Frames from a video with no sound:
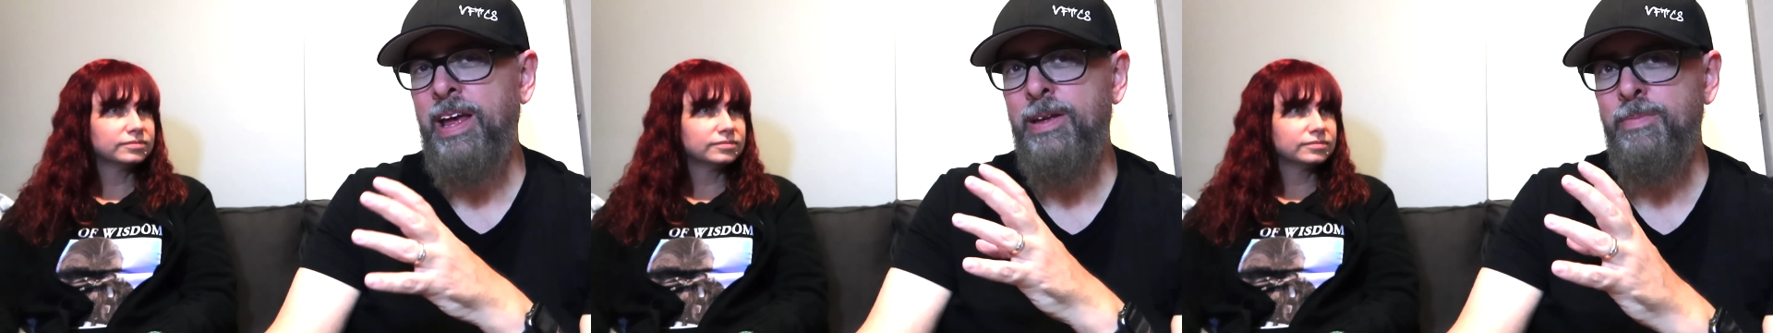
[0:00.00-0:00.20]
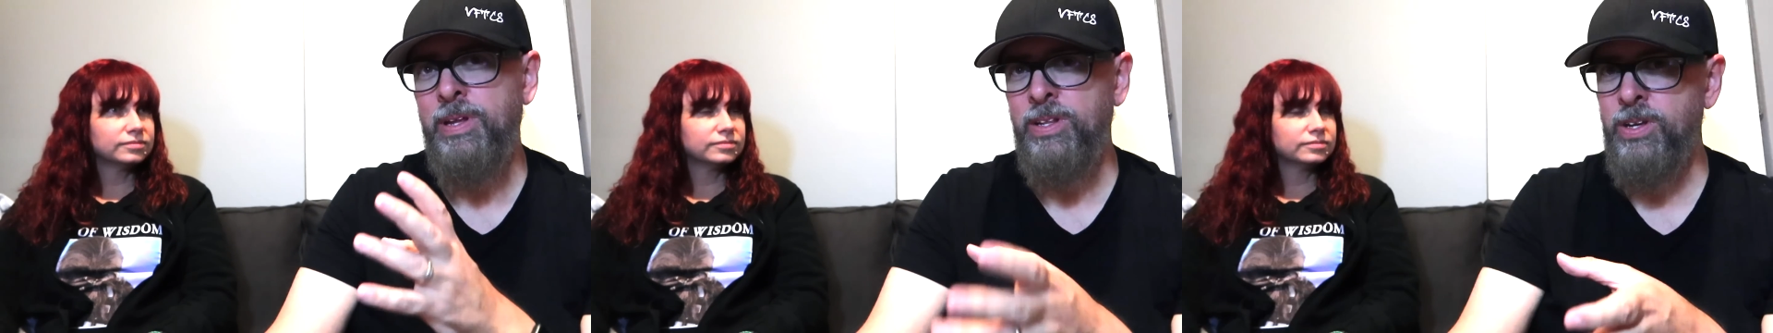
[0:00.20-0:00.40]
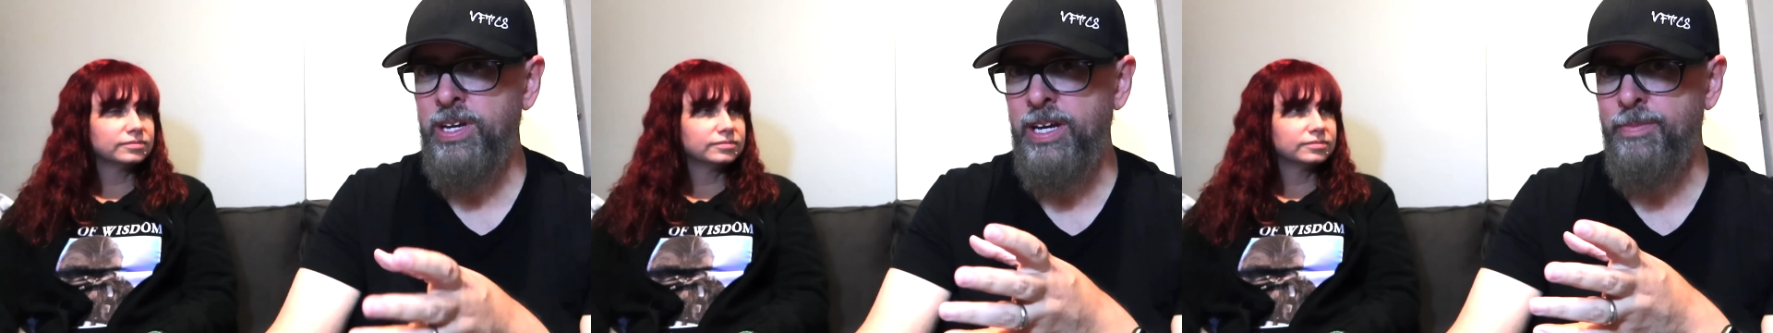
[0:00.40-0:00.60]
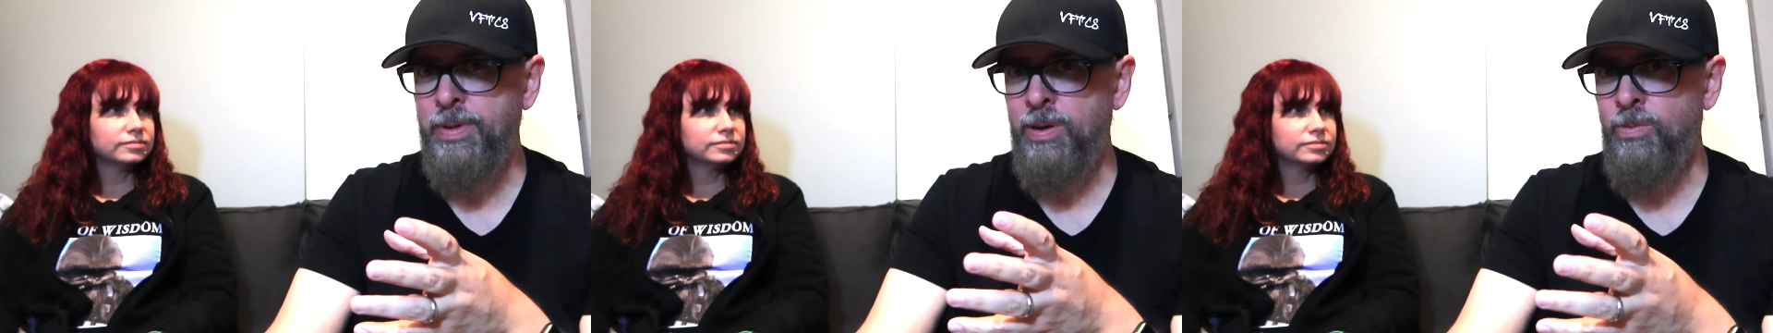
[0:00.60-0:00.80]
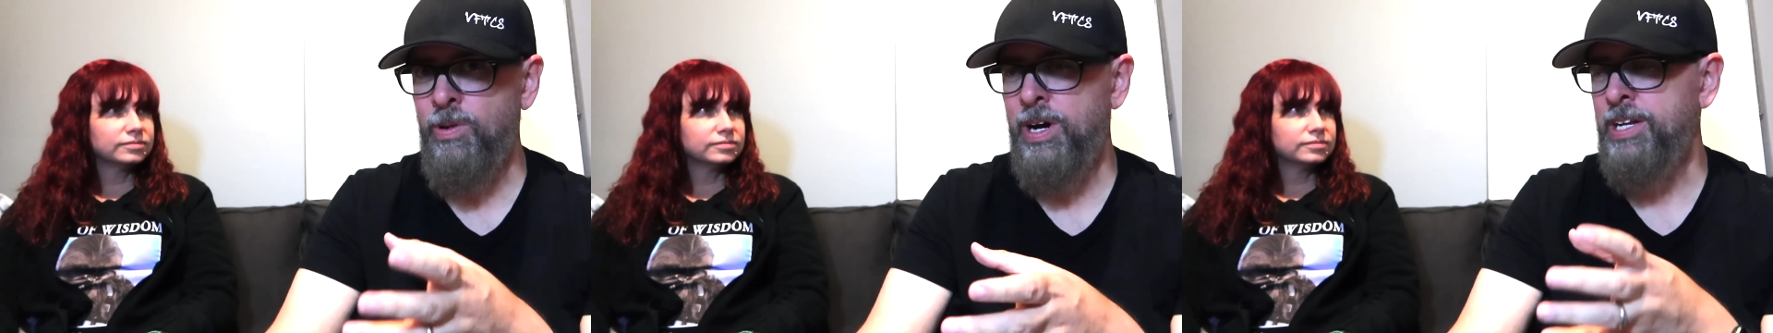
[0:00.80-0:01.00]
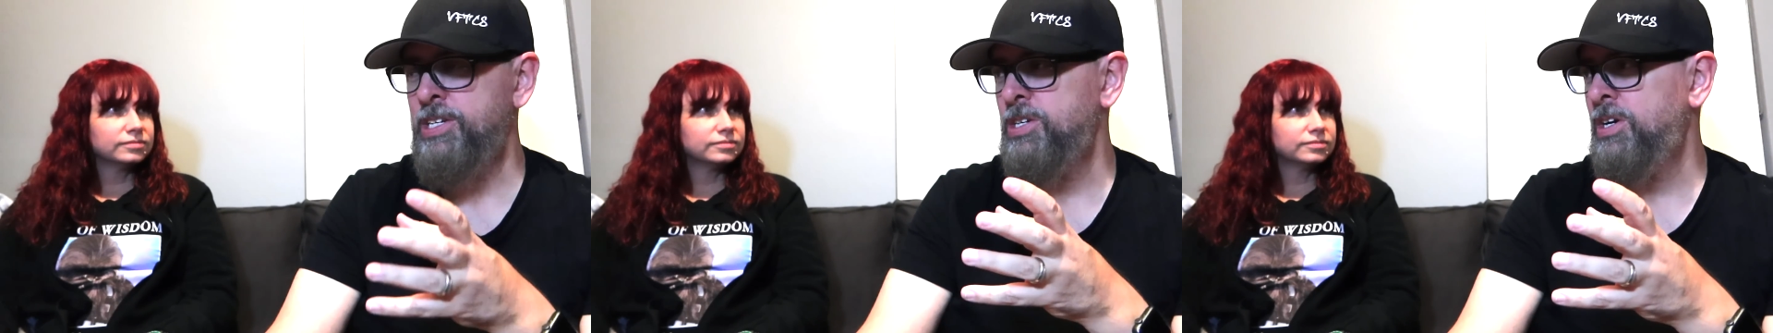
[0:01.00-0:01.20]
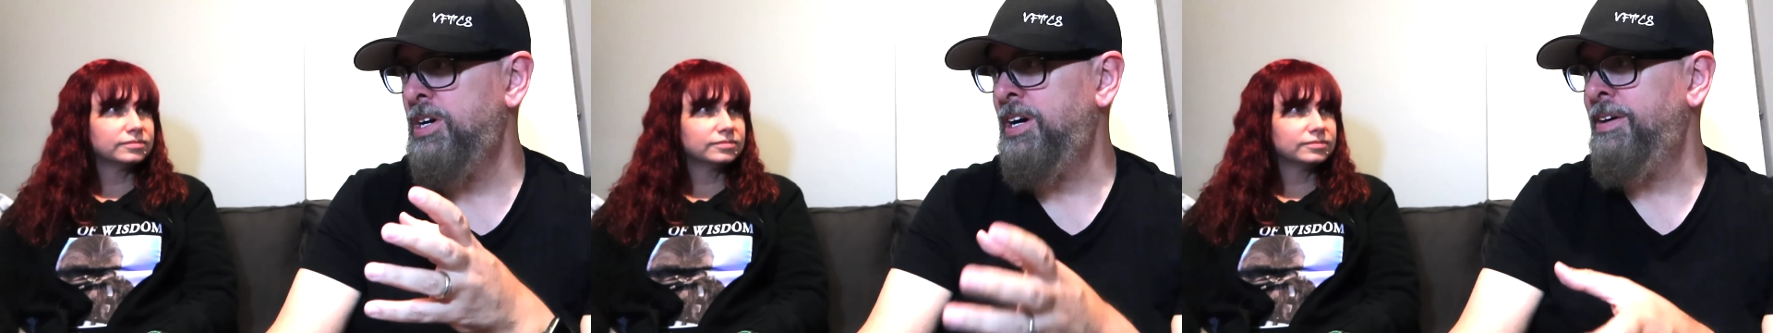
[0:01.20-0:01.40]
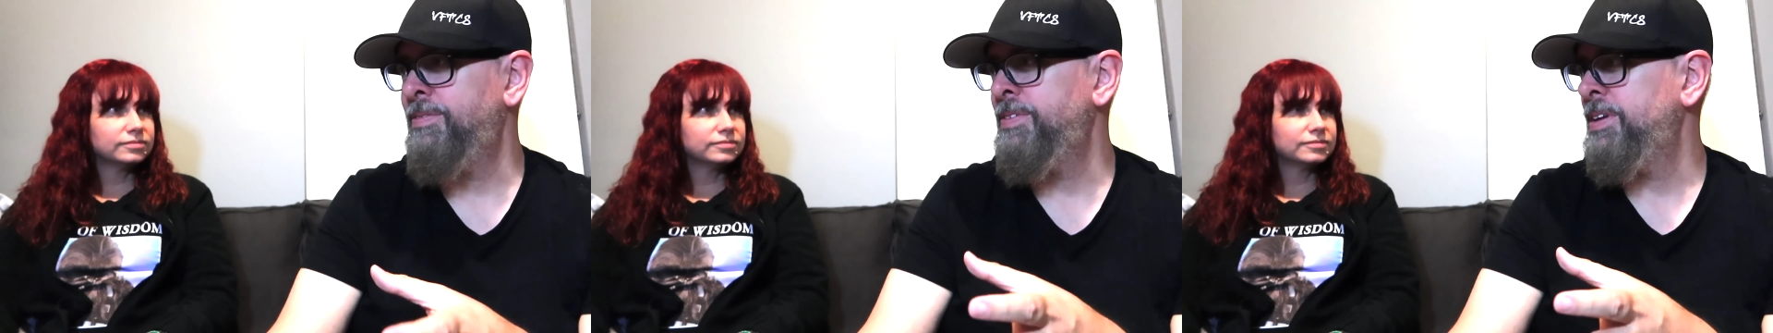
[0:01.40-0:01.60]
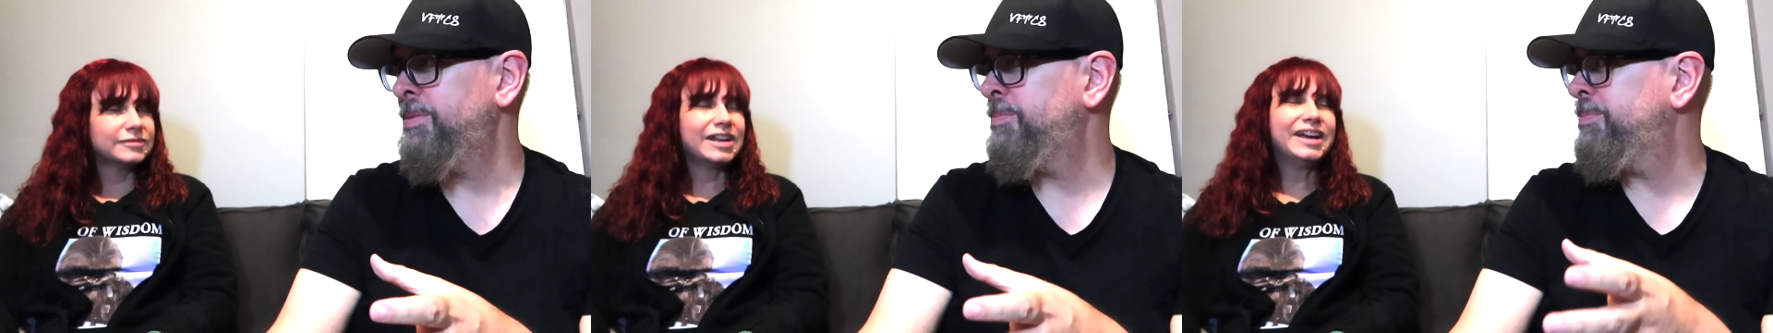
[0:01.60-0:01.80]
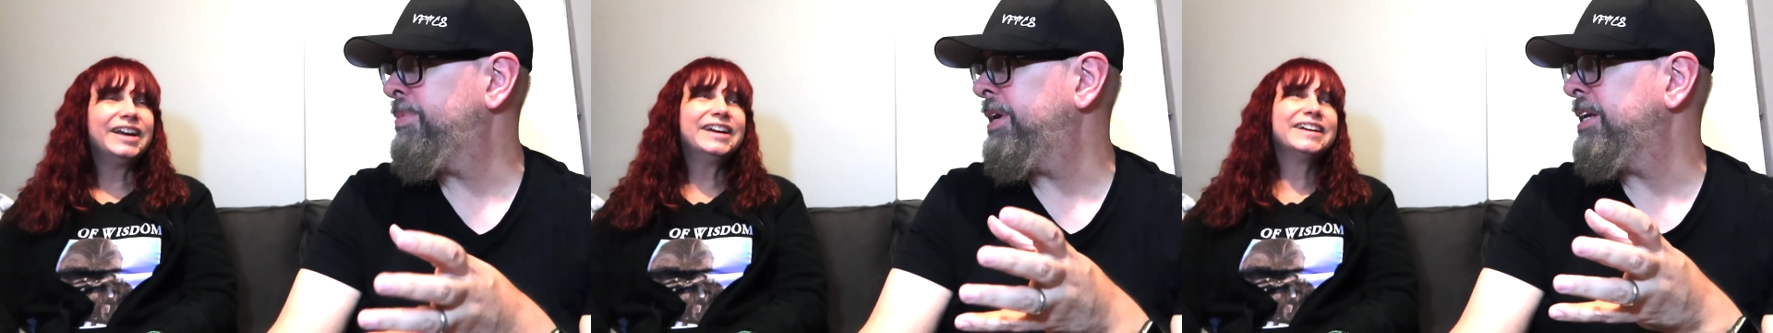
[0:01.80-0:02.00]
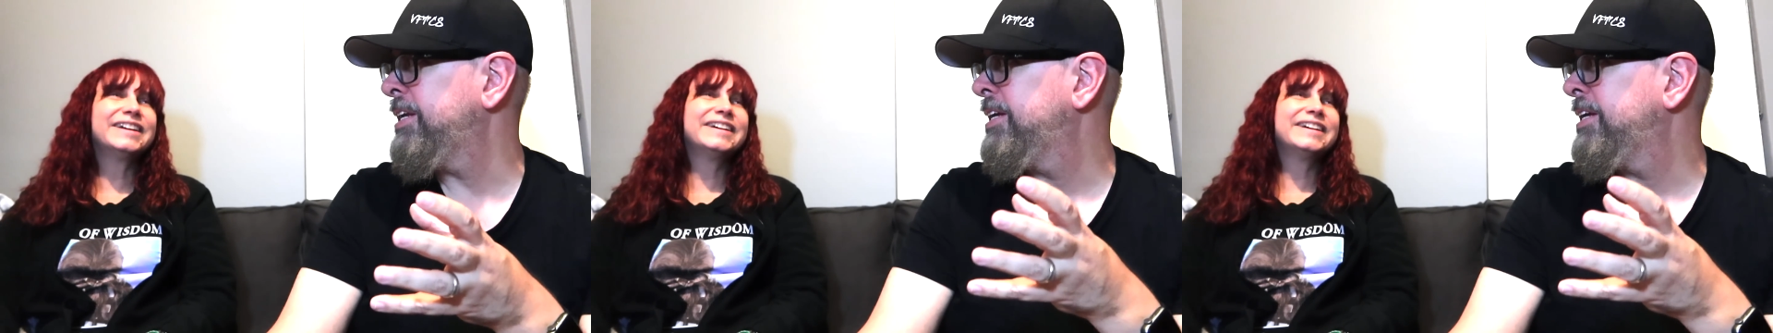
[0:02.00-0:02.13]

Speaker 1: had me looking at my watch often. But